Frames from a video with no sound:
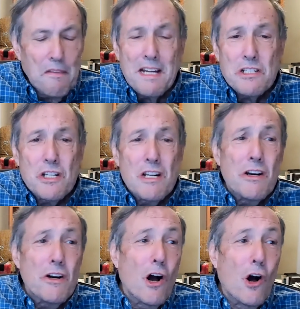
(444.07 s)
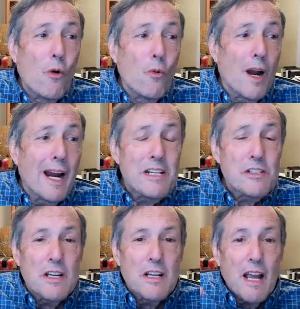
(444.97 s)
They did it all
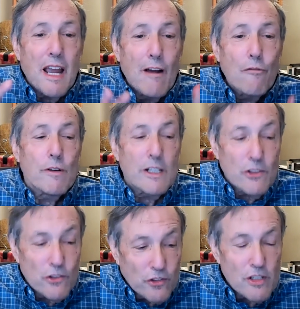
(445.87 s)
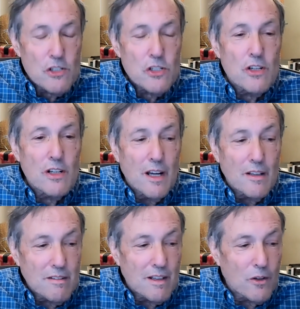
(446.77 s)
right. Every decision,
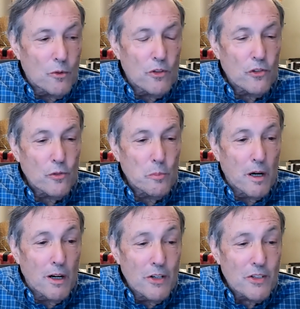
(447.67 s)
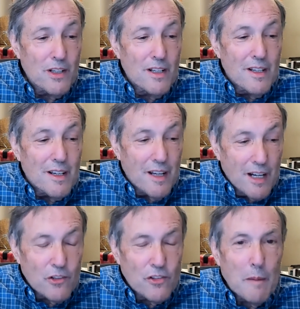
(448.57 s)
I think, was smart
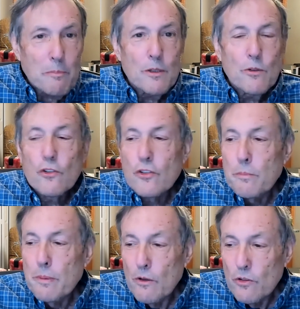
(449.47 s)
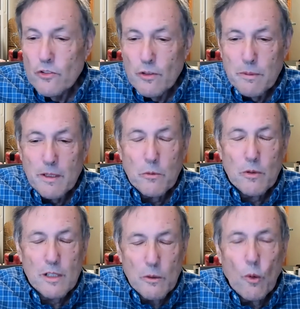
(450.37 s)
except it was supposed to be,
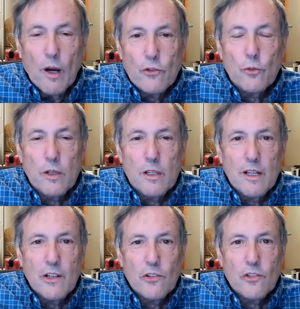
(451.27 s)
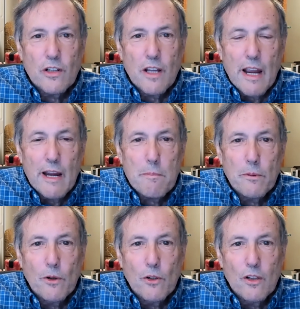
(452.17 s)
re- it was released in
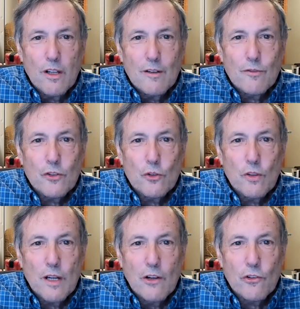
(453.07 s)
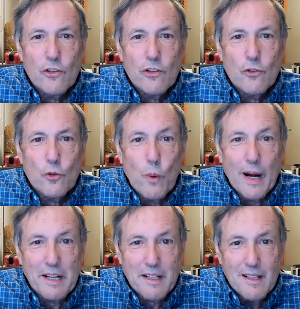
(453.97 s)
April of
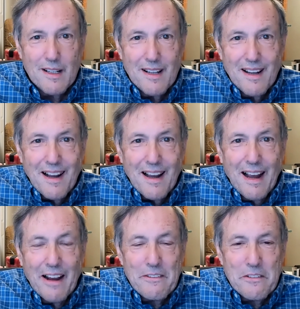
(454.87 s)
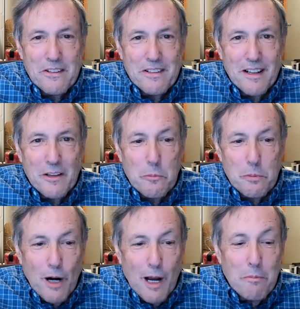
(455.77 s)
2020. And uh, the
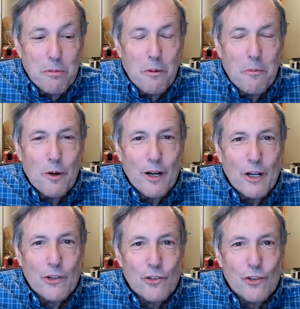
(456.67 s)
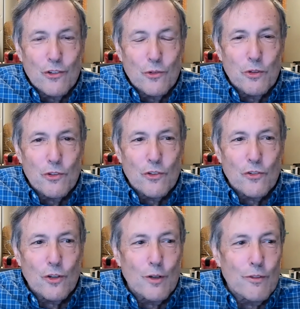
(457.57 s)
problem was this was a
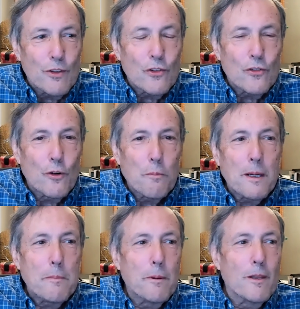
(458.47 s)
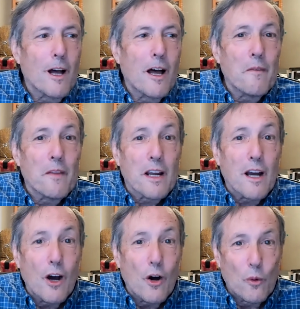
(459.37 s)
service for people on the
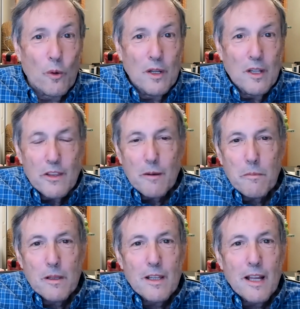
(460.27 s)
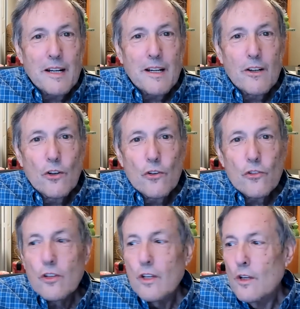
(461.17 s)
go, that
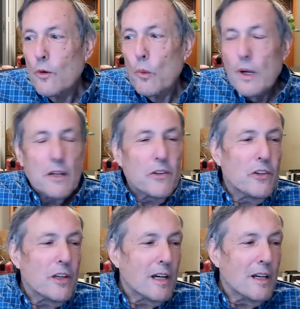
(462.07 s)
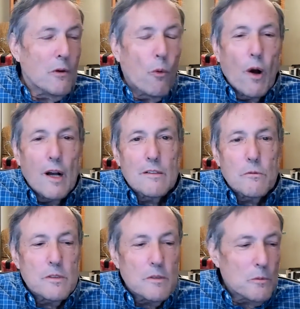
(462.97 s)
millennials would, uh, wa-
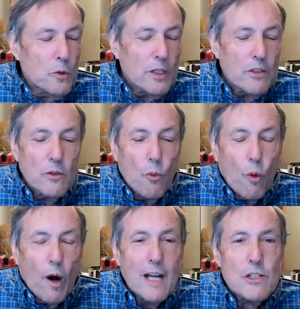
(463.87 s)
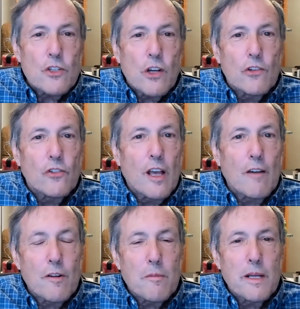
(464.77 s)
would watch a
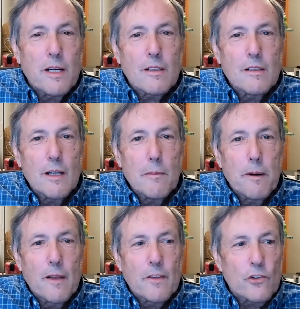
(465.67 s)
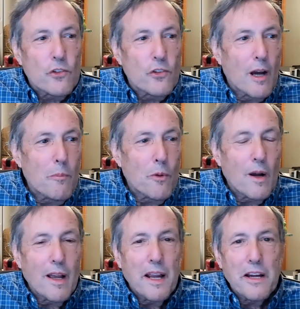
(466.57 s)
seven minute clip on the
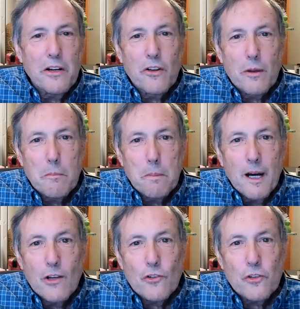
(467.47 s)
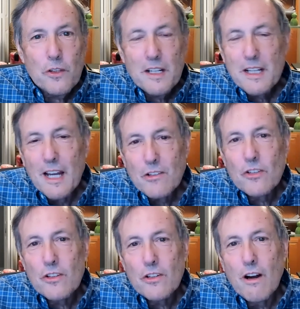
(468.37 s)
subway or the bus. So they'd
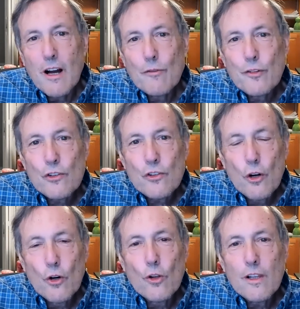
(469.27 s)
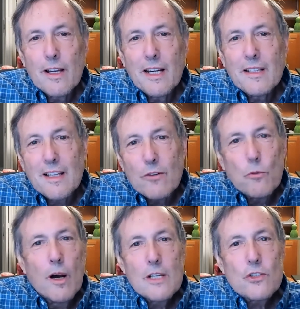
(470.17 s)
get to their office early and
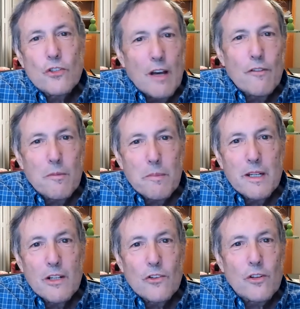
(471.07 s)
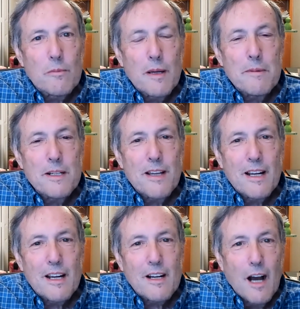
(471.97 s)
they'd watch seven minutes or maybe
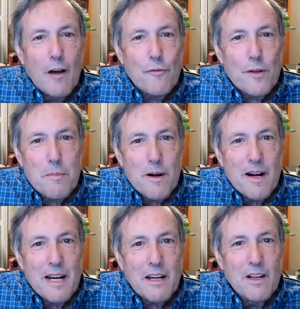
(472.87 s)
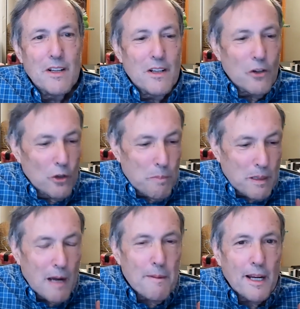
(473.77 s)
take a coffee break or
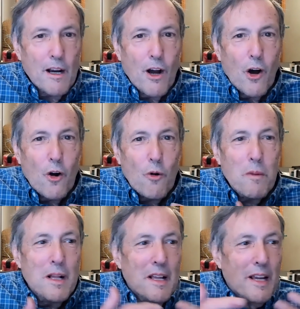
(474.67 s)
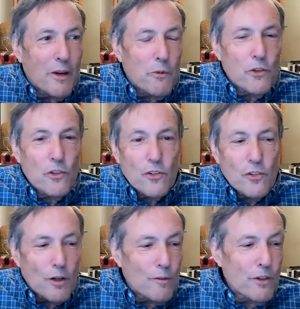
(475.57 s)
coming home it was a
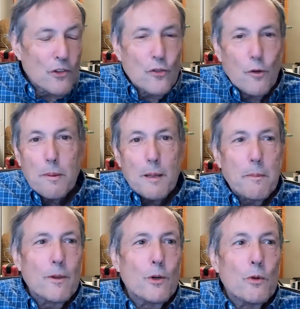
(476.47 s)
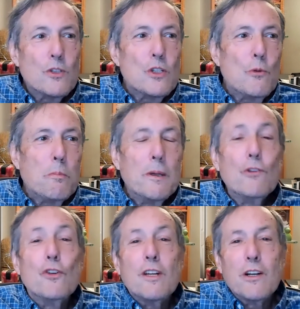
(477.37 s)
service for people who were too
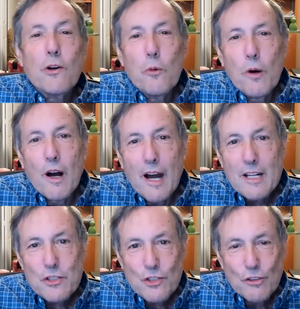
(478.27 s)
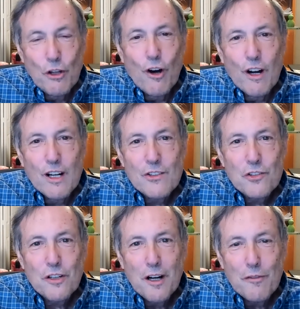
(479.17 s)
busy to watch long
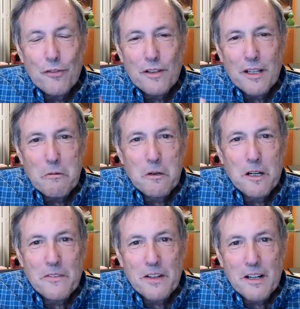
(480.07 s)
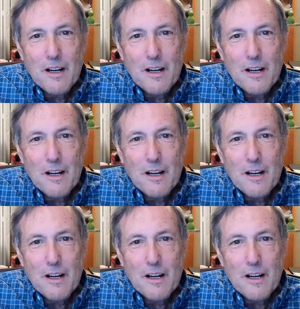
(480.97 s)
stuff and they were on the